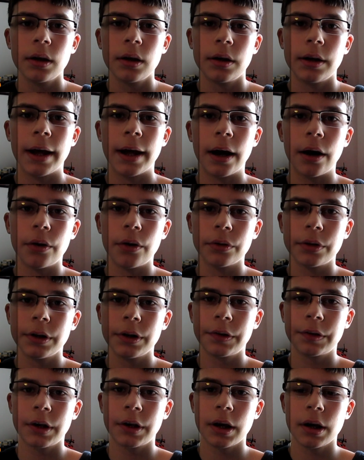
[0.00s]
Now,
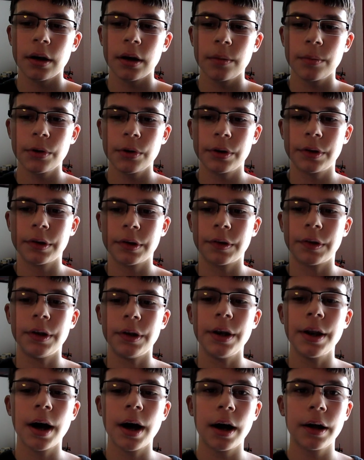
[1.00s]
this camera does
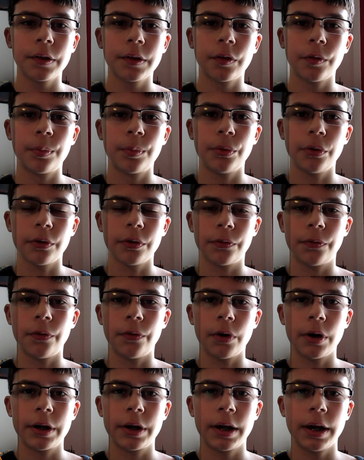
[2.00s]
not support
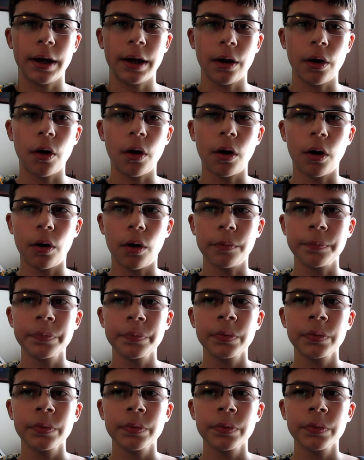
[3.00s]
4K at all,